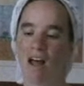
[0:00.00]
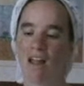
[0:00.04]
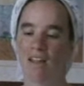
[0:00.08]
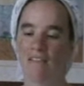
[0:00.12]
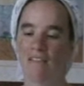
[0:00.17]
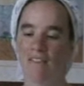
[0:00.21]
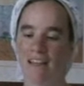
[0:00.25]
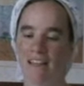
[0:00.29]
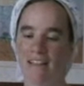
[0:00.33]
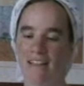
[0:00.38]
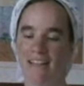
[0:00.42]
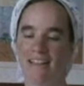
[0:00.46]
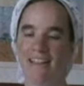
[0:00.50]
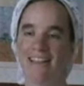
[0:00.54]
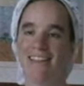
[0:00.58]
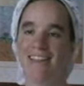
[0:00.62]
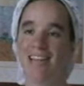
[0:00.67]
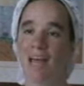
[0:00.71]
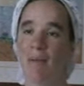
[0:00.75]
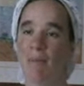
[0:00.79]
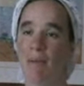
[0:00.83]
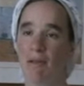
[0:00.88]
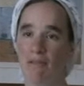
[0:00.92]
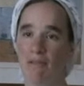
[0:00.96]
all of us at this
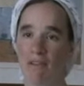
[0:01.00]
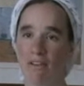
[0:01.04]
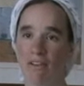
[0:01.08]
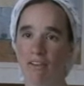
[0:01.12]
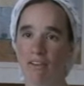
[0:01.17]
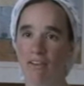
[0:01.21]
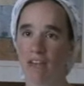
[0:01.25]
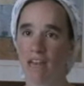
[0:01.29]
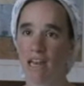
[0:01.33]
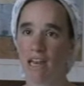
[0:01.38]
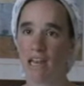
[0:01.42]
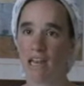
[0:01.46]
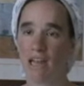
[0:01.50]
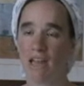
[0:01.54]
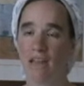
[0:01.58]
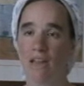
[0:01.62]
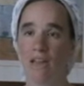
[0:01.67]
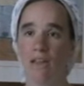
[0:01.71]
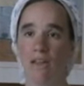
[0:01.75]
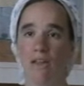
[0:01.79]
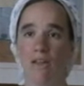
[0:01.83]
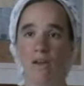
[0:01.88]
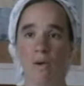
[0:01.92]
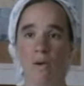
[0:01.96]
coming Rosh
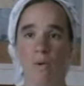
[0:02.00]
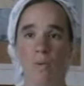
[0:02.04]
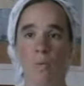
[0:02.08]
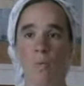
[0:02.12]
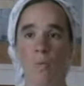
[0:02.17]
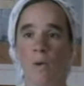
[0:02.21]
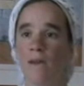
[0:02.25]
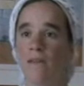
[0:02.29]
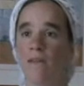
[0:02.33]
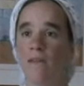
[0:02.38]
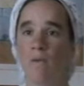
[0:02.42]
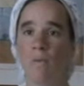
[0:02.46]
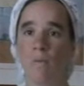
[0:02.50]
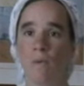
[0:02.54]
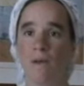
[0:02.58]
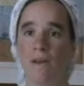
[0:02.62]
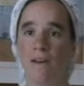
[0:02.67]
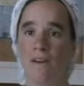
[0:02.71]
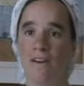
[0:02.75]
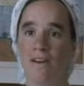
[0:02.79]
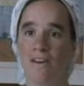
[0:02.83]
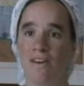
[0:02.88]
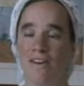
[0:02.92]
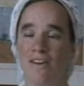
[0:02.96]
Hashanah, whether
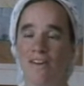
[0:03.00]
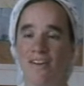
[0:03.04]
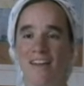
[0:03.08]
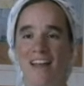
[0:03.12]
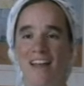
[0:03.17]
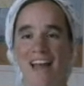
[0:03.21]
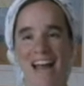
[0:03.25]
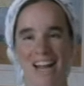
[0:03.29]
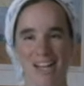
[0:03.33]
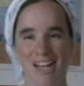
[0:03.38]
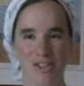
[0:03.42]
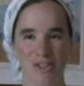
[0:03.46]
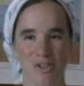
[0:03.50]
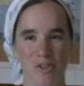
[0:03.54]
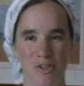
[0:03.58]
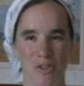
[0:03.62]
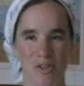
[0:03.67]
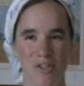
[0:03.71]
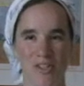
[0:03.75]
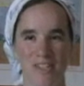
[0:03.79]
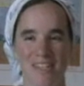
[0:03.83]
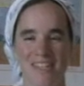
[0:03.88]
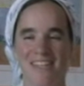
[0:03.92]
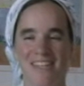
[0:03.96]
we're at
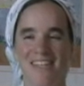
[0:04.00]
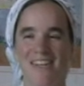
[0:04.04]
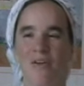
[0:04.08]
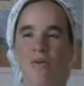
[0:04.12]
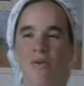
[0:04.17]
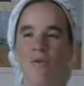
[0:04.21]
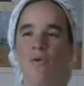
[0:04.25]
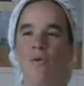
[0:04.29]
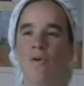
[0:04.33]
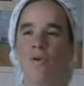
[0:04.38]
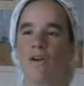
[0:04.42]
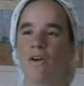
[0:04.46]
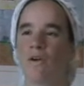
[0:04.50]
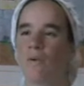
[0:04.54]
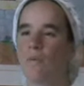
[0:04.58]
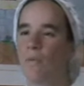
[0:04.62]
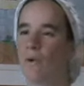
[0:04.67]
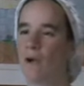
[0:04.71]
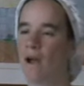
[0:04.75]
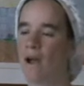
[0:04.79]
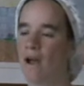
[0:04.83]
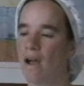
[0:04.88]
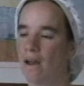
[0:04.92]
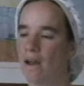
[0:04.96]
shul, or
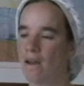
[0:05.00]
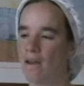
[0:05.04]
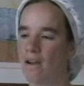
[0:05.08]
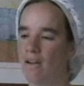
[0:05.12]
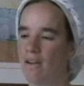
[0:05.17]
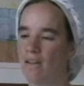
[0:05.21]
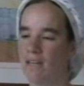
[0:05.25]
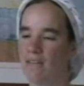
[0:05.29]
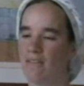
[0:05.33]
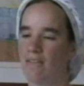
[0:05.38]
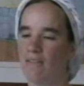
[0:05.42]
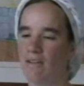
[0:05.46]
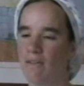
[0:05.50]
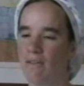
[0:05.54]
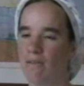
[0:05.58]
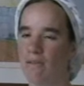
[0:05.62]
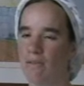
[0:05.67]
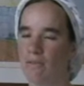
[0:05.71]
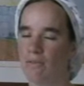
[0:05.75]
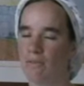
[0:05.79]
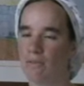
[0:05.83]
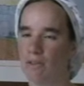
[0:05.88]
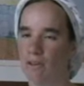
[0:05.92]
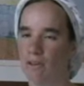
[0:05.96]
we're on our living
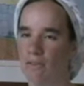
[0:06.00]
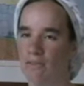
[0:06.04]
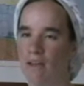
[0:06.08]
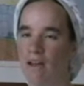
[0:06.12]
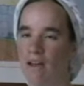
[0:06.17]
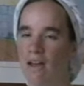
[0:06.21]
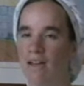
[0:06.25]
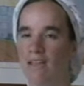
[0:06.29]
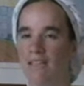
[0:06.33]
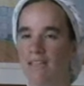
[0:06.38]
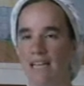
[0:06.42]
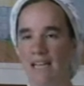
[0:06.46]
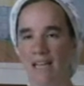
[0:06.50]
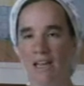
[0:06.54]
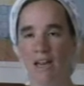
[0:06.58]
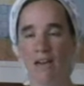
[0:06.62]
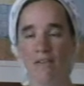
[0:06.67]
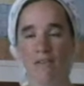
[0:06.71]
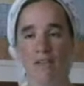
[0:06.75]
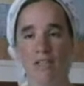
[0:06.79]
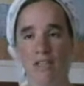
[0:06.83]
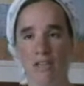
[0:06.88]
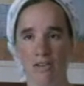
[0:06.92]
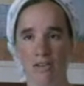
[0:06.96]
room sofa taking care
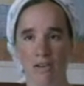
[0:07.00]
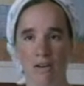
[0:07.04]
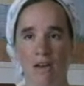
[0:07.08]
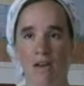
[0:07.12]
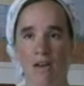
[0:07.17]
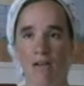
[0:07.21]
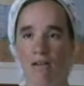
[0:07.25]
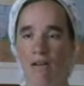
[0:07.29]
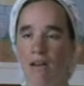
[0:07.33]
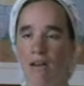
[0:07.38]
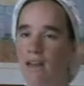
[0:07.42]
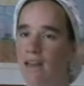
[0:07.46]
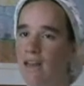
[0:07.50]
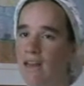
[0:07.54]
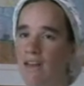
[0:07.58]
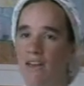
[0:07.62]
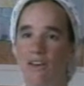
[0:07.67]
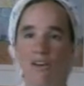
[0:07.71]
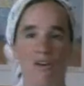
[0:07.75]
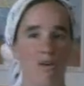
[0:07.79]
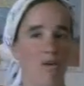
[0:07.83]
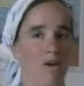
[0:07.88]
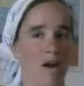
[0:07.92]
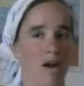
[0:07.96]
of our children, or
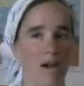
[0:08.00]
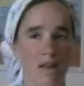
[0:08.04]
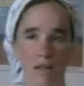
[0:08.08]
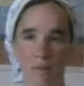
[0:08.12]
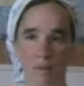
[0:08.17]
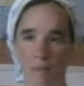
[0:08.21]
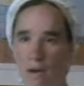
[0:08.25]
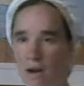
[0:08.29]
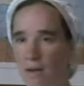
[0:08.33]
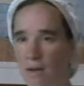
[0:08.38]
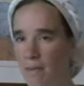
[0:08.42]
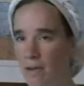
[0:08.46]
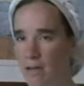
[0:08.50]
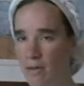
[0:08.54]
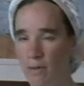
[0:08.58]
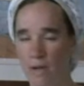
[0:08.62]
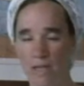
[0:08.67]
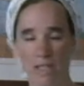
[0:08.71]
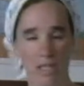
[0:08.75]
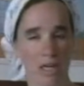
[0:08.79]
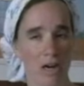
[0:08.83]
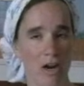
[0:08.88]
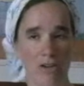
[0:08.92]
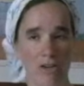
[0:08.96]
on the park bench
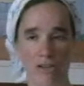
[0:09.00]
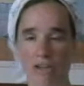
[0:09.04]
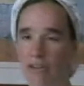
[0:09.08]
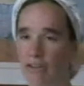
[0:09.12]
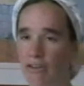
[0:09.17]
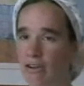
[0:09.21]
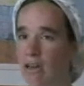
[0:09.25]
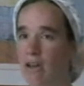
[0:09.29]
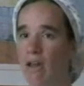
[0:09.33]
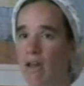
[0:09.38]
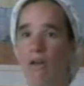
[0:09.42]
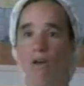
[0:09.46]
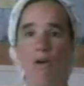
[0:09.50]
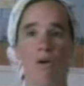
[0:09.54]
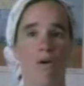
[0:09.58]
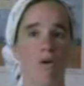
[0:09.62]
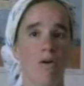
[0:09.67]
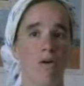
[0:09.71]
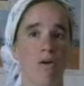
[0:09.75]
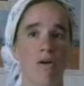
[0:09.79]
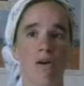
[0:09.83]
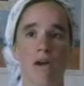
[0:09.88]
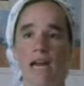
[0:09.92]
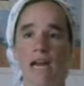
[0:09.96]
watching our children,
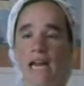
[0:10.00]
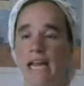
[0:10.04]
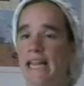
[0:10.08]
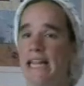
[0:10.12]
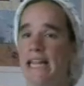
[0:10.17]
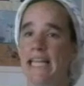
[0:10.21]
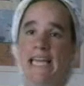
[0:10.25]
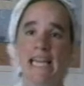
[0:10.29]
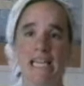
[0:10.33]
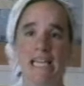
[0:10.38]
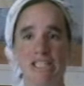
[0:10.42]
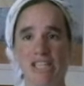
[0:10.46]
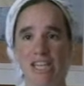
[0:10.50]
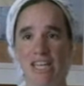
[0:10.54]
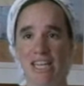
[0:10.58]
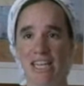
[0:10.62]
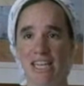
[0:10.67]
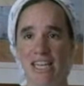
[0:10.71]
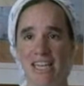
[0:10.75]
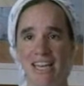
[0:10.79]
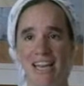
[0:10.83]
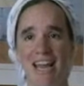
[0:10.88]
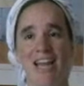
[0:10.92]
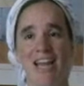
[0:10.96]
or in the
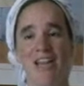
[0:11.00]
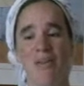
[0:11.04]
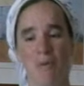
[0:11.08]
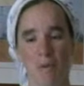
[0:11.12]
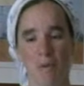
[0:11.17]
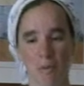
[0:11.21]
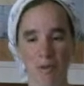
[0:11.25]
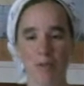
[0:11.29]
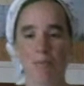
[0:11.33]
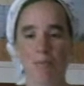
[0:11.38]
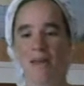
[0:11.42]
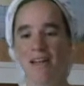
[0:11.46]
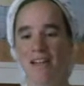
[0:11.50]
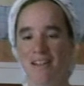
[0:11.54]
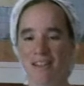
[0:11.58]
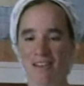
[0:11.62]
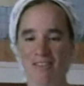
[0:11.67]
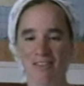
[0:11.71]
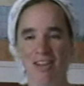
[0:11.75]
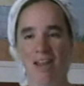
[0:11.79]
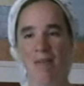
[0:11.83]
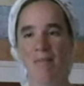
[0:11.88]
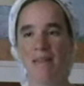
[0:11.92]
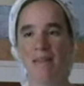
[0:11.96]
kitchen, as we will spend a lot
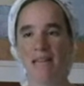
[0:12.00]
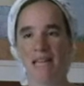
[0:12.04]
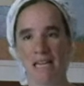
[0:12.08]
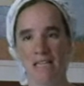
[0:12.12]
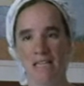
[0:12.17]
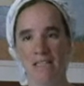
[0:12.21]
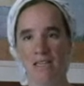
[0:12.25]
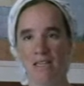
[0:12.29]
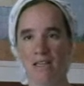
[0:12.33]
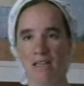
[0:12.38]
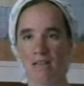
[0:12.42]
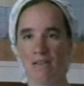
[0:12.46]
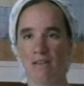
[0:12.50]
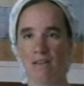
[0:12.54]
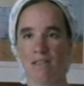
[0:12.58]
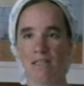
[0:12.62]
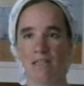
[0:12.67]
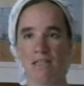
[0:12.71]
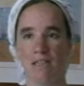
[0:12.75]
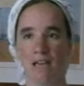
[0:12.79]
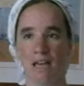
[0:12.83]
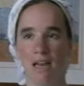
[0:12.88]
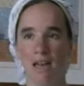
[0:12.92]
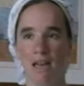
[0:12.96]
of time in the kitchen this Rosh
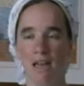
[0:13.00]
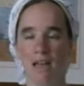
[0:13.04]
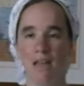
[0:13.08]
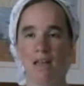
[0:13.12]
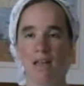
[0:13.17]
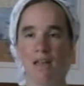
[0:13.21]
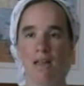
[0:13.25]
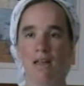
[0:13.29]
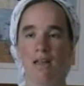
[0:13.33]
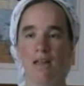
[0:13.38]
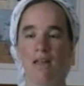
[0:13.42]
Hashanah,